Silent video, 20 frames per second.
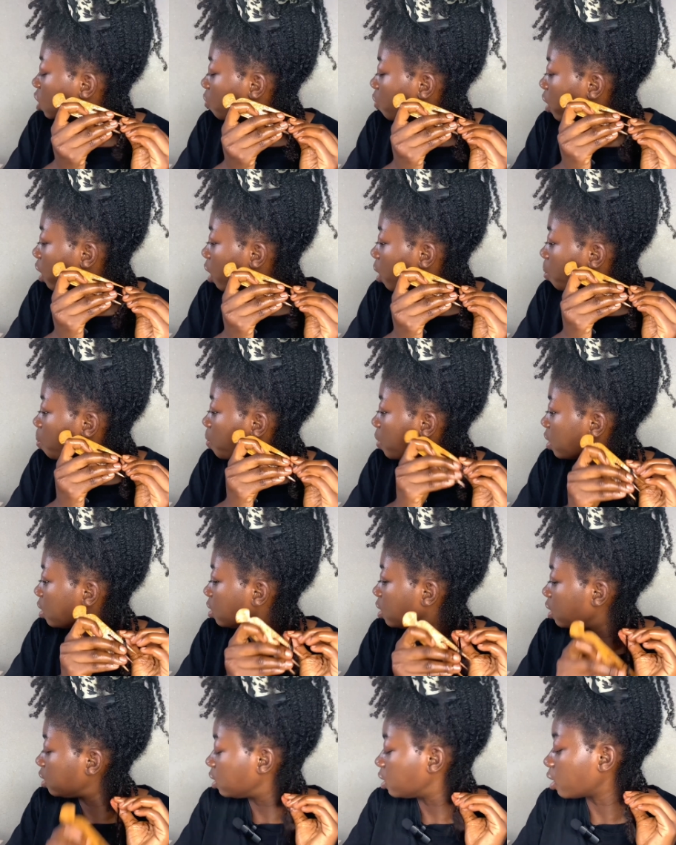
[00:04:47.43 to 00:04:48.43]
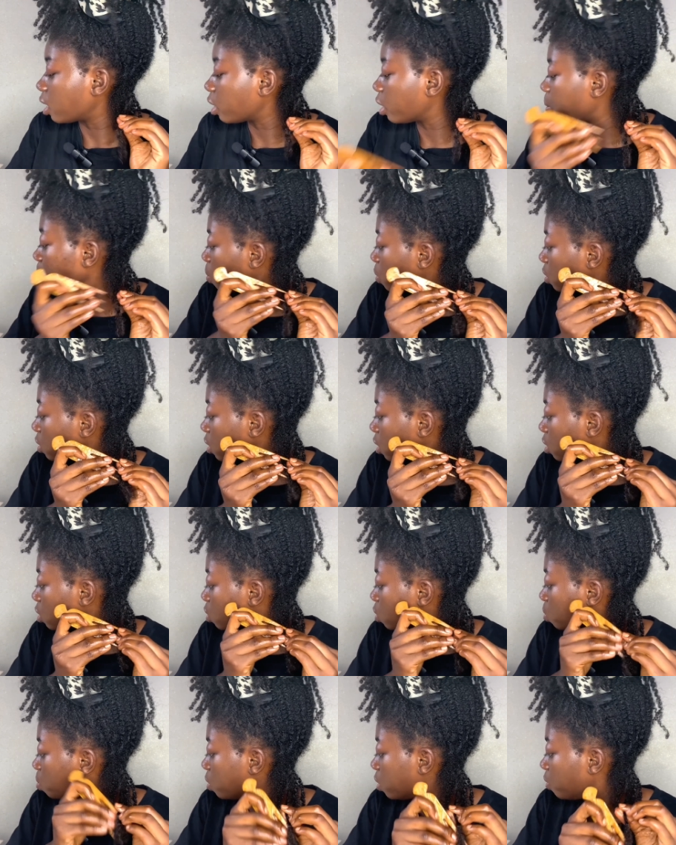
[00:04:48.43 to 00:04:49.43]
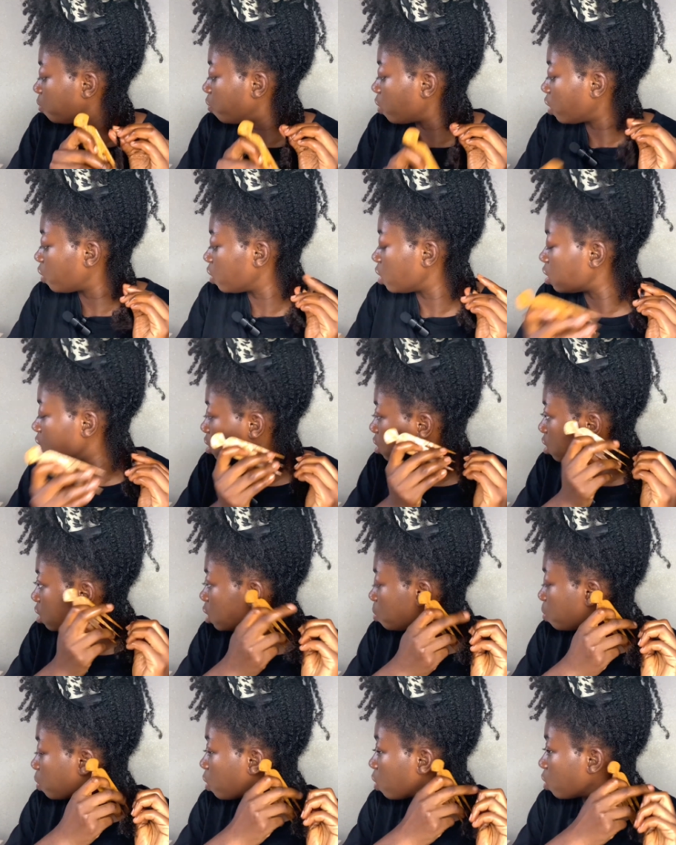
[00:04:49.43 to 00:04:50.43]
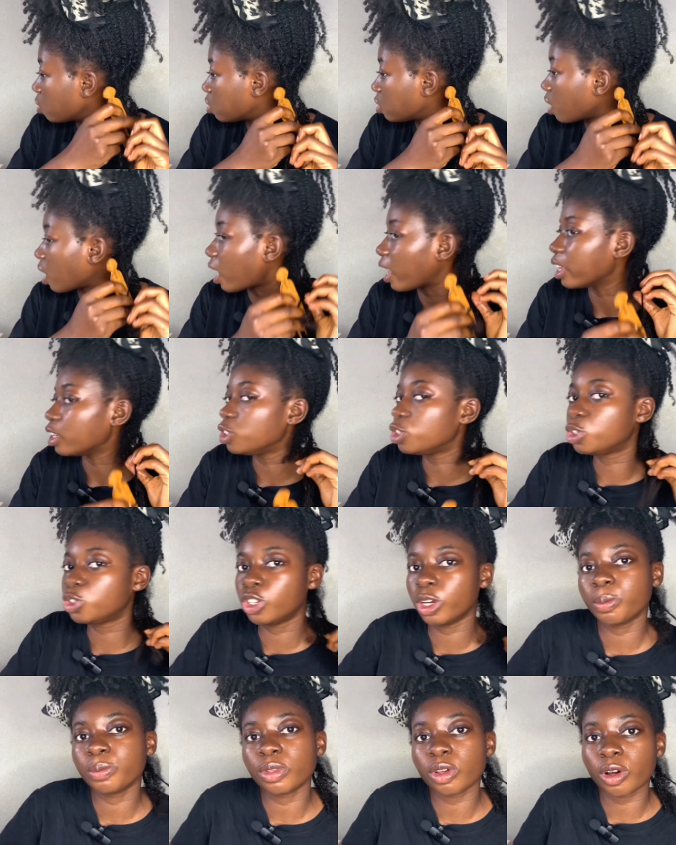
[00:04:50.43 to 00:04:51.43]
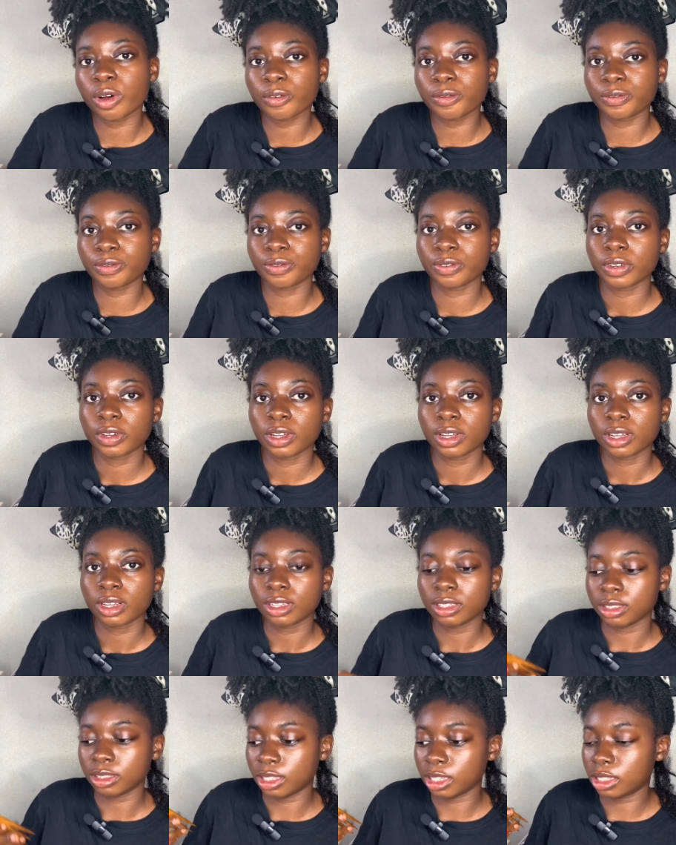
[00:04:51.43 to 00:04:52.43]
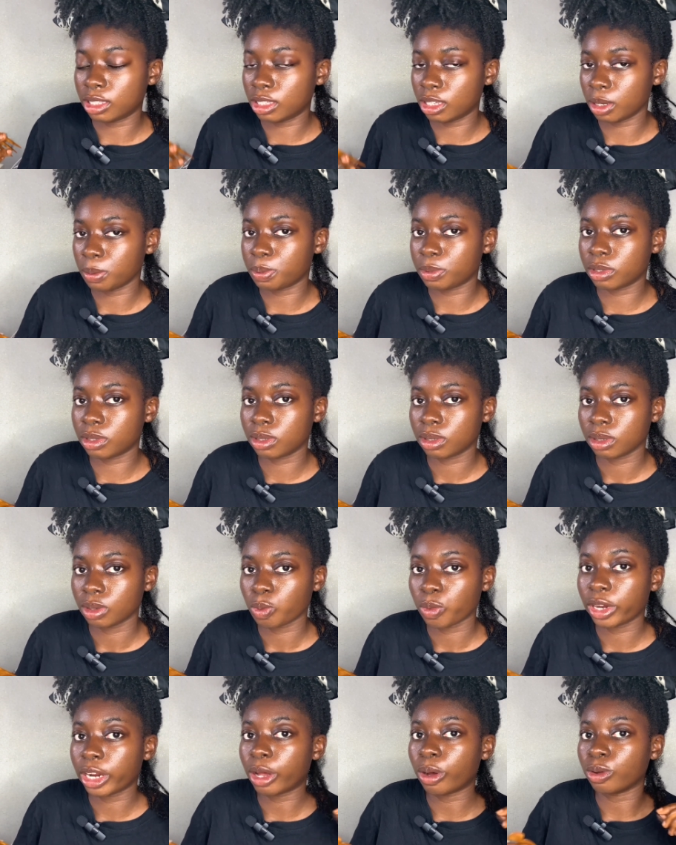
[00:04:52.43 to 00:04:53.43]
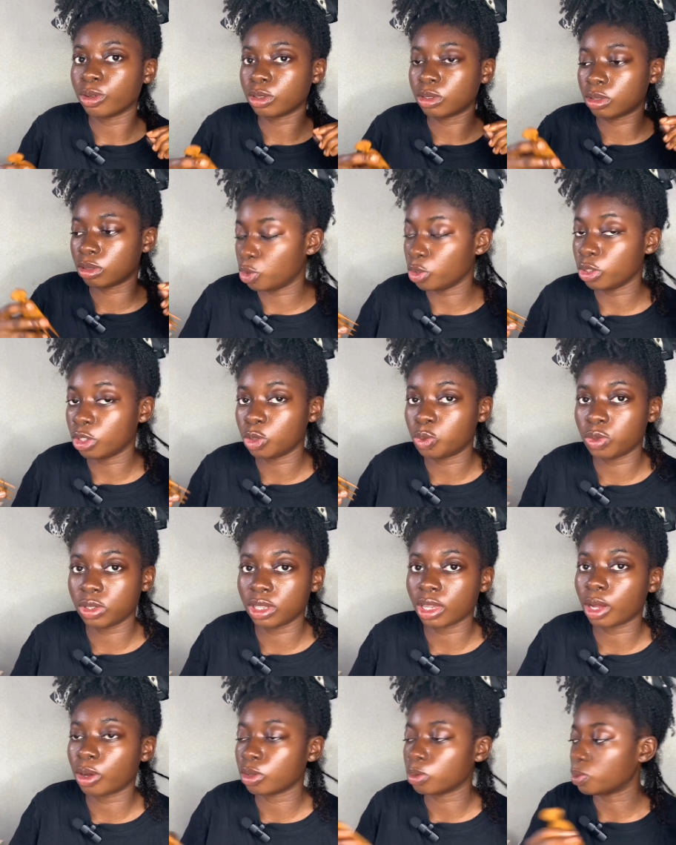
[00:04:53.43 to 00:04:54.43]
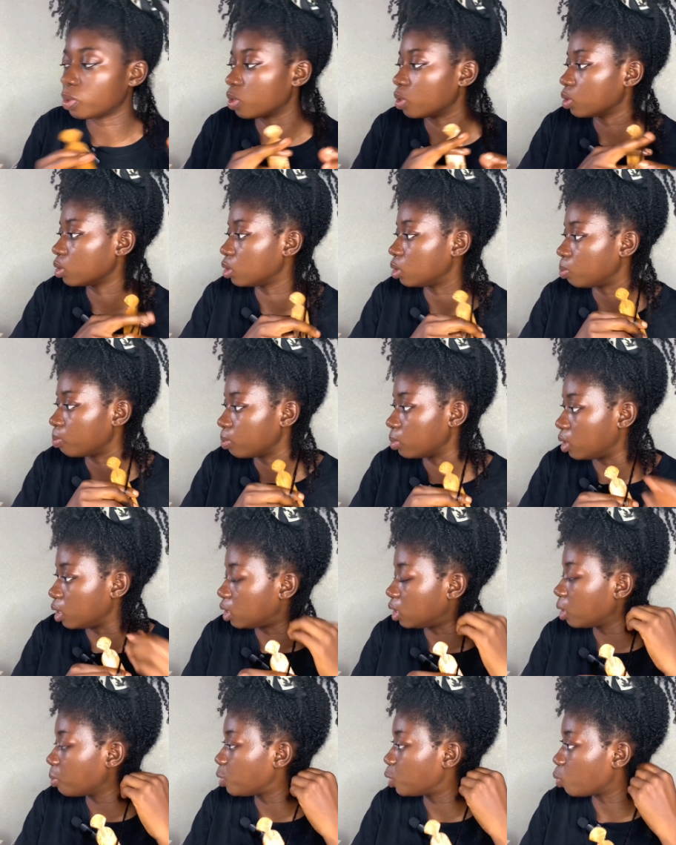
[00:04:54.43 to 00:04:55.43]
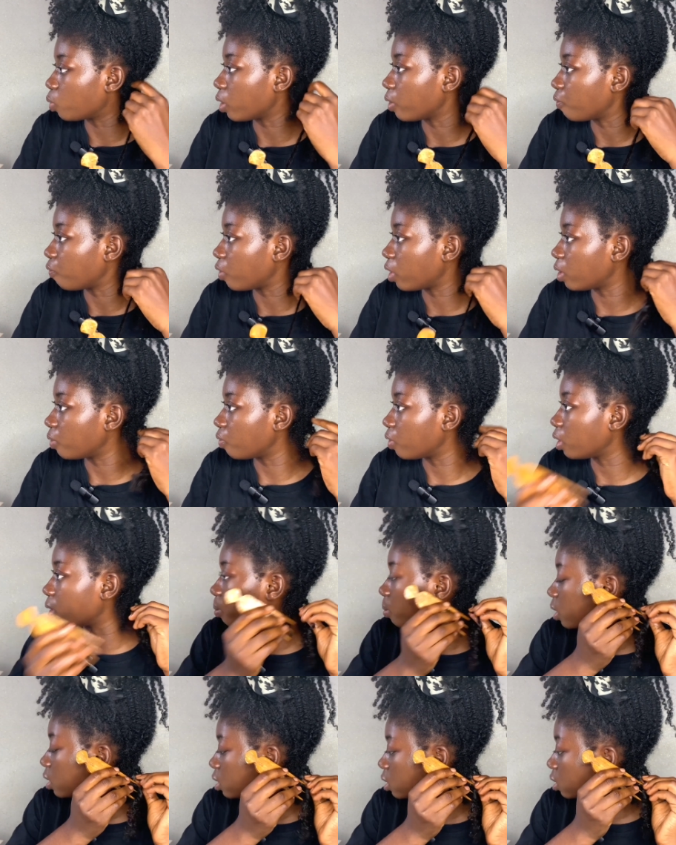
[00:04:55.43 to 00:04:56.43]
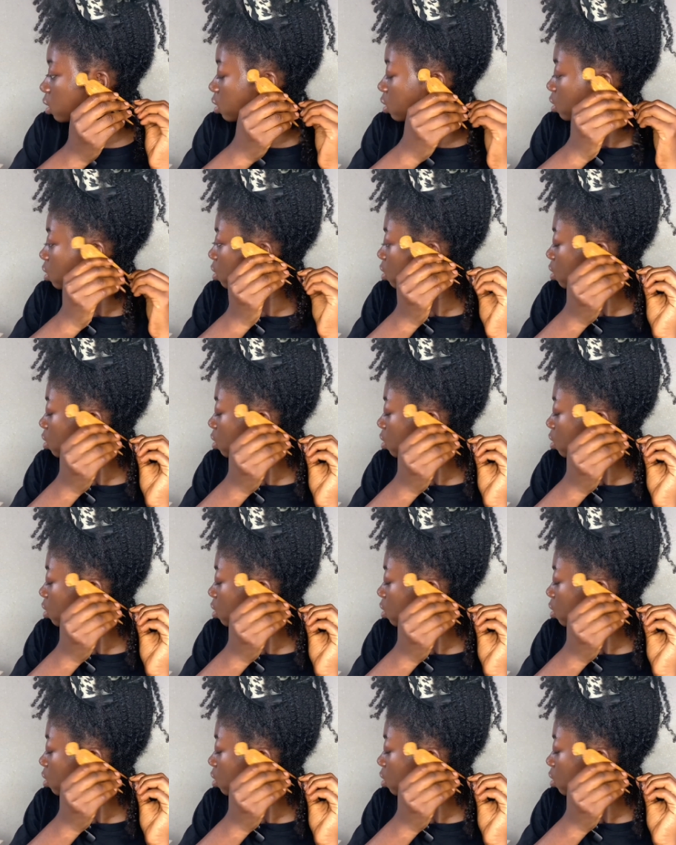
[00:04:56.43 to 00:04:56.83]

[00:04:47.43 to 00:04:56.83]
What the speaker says: even helping the detangling process to be very easy is because I trimmed off the tips when I was doing the twist out, because the tips were very matted.